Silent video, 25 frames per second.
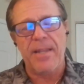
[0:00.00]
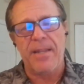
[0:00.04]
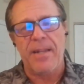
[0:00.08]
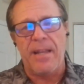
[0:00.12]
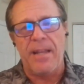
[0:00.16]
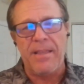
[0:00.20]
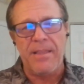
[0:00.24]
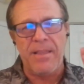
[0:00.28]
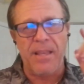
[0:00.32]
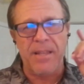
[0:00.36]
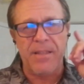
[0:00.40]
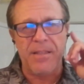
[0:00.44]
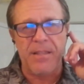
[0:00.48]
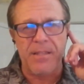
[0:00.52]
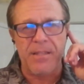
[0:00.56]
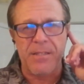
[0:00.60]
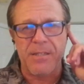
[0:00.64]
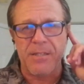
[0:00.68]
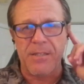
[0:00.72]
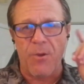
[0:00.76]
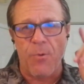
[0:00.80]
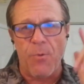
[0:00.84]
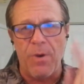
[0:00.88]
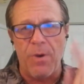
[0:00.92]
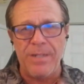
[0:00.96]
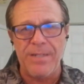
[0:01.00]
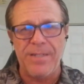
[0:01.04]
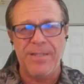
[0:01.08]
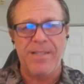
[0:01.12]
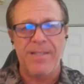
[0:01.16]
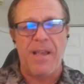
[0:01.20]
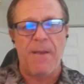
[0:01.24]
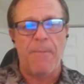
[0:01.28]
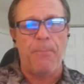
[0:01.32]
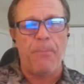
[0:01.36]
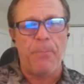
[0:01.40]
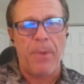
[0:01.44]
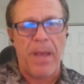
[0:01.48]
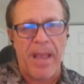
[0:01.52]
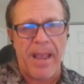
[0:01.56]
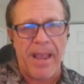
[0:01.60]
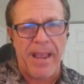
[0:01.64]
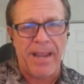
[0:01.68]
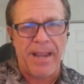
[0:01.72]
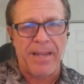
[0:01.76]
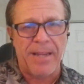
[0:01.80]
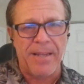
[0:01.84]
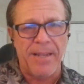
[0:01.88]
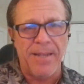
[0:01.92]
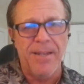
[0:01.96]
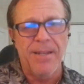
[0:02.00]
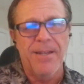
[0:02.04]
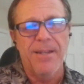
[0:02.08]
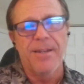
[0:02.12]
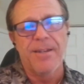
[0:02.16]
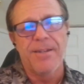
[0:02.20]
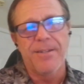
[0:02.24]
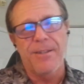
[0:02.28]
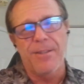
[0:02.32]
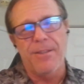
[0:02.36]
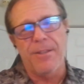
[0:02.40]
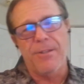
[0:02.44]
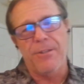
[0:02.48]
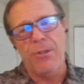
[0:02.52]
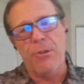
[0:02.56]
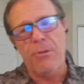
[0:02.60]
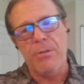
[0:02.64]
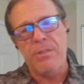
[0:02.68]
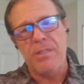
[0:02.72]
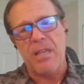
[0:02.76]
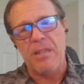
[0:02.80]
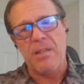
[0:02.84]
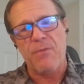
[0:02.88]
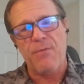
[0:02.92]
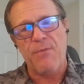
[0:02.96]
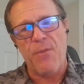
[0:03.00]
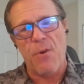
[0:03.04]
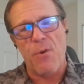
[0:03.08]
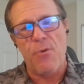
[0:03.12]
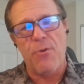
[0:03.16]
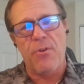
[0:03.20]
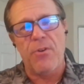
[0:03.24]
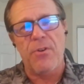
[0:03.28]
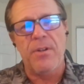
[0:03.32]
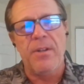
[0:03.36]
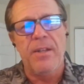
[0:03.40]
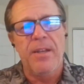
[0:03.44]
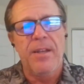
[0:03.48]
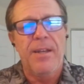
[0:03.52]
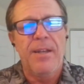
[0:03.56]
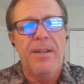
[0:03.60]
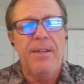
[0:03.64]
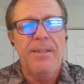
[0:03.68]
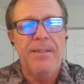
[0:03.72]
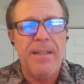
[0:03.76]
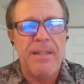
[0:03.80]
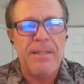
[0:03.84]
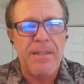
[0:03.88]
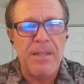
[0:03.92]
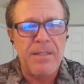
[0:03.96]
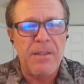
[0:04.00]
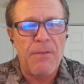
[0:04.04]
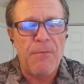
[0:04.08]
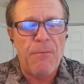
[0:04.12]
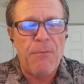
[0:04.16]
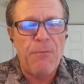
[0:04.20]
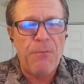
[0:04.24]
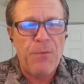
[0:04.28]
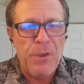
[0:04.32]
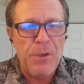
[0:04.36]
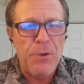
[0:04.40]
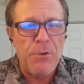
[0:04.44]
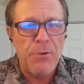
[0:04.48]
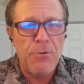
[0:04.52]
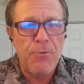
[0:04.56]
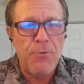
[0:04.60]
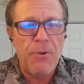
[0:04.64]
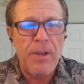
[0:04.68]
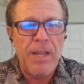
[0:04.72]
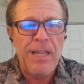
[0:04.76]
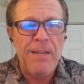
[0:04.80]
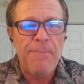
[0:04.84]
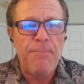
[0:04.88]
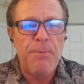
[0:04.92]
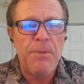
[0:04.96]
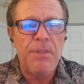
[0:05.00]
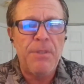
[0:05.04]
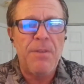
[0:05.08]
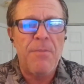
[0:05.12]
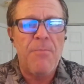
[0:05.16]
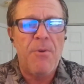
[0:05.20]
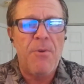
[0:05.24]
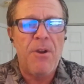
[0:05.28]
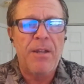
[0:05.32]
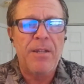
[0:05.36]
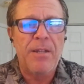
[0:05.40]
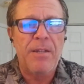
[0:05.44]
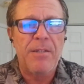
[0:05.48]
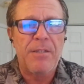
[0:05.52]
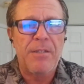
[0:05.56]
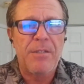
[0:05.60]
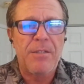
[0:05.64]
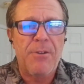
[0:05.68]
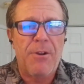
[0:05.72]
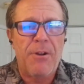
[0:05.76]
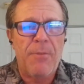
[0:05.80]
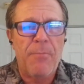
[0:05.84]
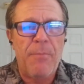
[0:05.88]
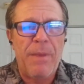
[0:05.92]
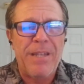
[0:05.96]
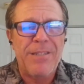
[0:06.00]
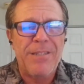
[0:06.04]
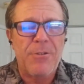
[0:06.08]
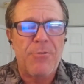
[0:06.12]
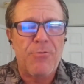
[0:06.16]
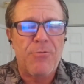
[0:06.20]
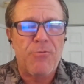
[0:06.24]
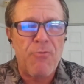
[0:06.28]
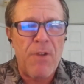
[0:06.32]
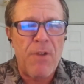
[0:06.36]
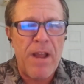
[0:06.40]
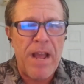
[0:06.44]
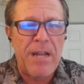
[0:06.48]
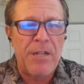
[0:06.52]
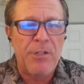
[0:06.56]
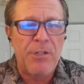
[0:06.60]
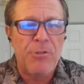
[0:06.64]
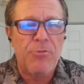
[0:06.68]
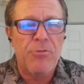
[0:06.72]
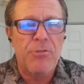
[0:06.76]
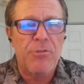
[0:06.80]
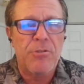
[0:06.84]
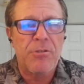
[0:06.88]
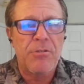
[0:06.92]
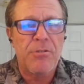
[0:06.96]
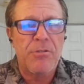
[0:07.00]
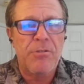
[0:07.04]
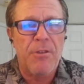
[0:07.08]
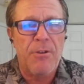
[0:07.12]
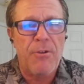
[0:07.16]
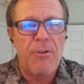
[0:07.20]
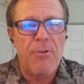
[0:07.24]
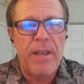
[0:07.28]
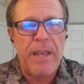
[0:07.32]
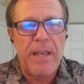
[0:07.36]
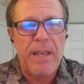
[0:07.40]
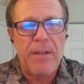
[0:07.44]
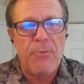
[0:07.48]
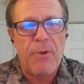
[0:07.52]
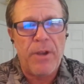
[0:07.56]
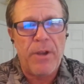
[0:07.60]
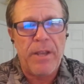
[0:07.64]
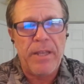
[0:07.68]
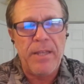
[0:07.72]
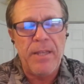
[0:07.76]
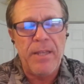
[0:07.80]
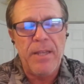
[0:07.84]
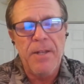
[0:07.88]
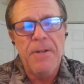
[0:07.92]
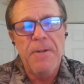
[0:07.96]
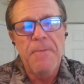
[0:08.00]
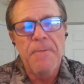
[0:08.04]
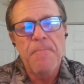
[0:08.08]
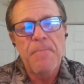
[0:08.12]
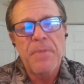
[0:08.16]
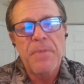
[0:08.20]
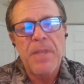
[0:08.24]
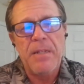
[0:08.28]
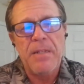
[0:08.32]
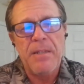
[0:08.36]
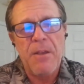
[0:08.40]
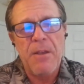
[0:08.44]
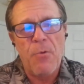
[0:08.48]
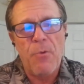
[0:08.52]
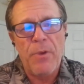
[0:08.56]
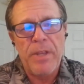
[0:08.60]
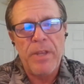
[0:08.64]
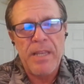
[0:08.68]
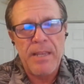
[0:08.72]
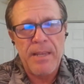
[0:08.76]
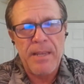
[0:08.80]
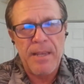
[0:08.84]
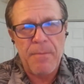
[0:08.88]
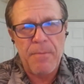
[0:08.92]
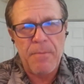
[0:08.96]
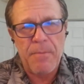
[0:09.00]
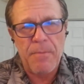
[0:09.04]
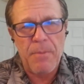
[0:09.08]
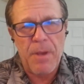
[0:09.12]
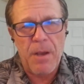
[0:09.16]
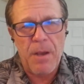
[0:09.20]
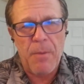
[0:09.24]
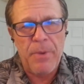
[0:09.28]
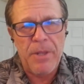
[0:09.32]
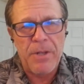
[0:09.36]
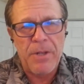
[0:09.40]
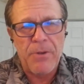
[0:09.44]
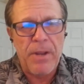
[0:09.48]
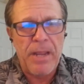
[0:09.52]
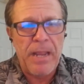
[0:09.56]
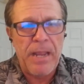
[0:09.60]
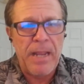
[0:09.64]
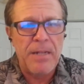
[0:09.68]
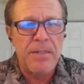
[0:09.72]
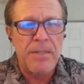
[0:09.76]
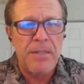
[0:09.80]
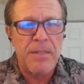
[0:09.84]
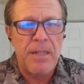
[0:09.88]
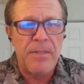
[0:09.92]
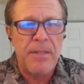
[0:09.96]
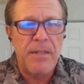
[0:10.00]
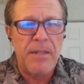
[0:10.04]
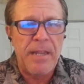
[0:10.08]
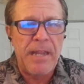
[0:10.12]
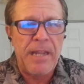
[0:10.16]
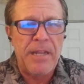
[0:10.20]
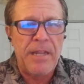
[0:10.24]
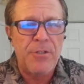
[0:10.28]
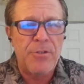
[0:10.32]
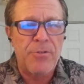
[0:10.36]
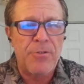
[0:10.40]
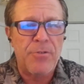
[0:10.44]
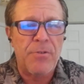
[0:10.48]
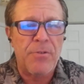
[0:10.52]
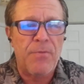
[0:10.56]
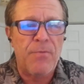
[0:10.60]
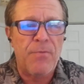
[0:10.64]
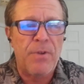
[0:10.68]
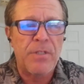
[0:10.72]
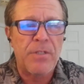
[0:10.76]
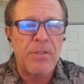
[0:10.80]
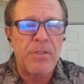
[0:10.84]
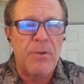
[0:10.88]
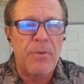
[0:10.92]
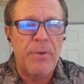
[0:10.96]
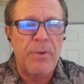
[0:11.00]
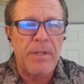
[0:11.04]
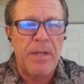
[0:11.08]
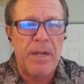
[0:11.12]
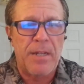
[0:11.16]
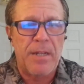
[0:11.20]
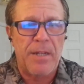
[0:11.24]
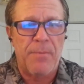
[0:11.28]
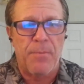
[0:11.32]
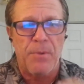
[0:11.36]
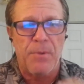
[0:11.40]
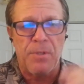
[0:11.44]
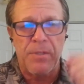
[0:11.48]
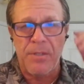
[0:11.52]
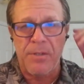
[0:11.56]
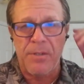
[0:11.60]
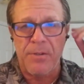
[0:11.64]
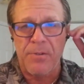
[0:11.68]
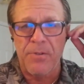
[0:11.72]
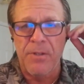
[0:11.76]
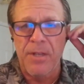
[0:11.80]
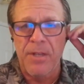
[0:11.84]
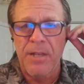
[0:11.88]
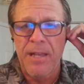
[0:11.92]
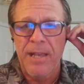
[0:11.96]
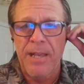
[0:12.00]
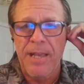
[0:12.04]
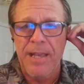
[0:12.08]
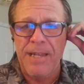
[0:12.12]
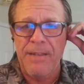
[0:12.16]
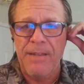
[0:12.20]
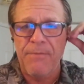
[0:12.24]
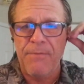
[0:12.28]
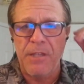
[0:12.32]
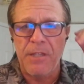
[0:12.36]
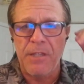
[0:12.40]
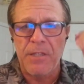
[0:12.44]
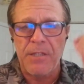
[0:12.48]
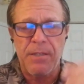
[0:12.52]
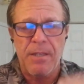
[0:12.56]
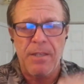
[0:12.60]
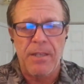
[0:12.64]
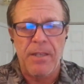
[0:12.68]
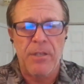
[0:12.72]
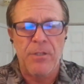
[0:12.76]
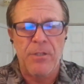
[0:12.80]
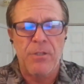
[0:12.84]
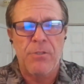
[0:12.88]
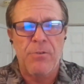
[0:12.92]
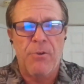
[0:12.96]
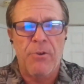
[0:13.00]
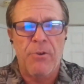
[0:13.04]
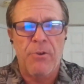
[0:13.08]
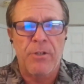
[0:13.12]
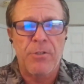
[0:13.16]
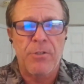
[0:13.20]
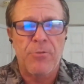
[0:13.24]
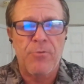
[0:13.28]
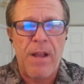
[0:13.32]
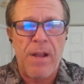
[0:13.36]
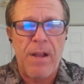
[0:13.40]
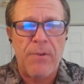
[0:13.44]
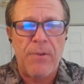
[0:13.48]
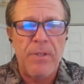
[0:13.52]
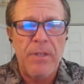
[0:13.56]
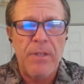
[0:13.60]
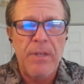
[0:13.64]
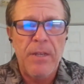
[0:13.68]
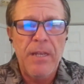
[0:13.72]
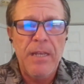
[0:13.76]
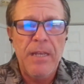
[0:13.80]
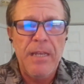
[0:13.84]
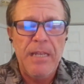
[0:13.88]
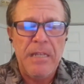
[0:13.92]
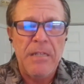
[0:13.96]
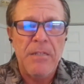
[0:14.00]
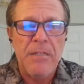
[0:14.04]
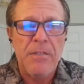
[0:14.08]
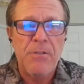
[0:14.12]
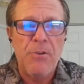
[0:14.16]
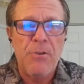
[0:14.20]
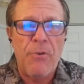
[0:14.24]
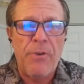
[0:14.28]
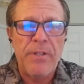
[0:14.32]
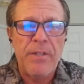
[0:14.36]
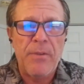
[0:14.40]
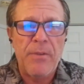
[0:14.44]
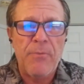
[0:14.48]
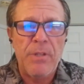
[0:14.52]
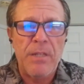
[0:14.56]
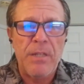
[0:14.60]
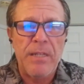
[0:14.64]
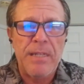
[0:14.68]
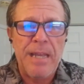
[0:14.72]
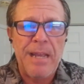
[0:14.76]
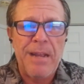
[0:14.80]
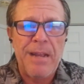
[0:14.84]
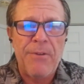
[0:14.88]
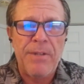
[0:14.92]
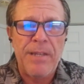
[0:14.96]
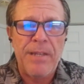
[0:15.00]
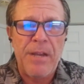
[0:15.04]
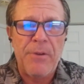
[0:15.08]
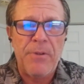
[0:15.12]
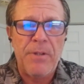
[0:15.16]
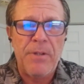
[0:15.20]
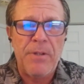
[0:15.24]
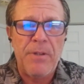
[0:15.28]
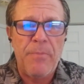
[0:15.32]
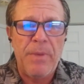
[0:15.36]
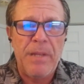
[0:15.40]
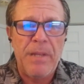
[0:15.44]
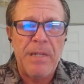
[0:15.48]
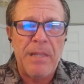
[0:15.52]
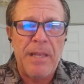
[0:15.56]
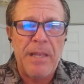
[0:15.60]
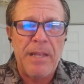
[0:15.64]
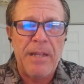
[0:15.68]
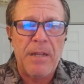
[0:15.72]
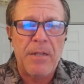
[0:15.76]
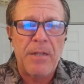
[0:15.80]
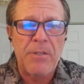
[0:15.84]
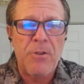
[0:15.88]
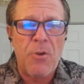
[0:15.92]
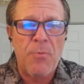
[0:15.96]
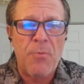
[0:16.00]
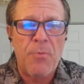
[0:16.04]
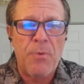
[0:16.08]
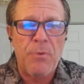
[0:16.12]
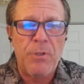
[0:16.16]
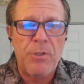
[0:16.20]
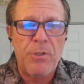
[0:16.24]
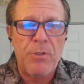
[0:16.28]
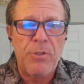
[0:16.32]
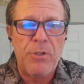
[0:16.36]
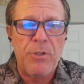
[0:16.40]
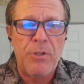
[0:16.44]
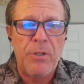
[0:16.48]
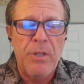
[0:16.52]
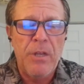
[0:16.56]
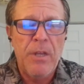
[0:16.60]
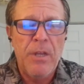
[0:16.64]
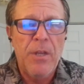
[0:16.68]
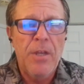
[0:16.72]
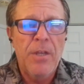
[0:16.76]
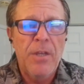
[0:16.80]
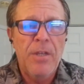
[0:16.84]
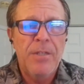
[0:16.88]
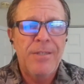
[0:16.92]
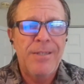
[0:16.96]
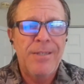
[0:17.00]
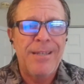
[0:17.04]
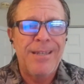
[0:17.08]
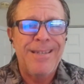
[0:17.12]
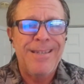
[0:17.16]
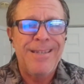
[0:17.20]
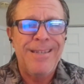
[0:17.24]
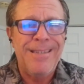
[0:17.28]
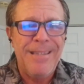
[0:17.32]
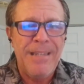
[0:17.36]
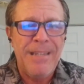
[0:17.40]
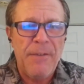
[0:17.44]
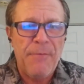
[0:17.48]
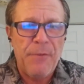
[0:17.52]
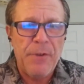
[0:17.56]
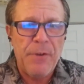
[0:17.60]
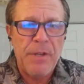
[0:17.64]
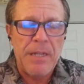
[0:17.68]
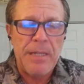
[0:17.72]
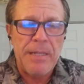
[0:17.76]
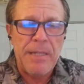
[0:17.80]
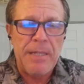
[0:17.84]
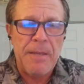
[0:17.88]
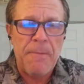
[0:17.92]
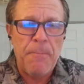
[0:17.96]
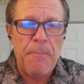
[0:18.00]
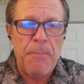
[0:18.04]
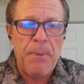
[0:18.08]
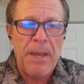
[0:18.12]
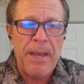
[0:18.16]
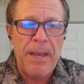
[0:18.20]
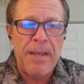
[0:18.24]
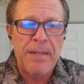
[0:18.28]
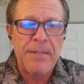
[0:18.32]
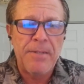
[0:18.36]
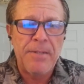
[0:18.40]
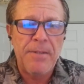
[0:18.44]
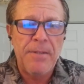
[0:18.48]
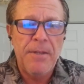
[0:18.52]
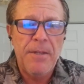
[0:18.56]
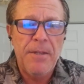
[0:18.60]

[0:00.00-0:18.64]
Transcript: And I think this is the one step back to the two steps forward that doesn't feel great, but the market start makes gradual, slow headway until we can get a better handle on the nature of what's going on in Brazil and if this historic drought is going to really carry out into mid late October, which could significantly impact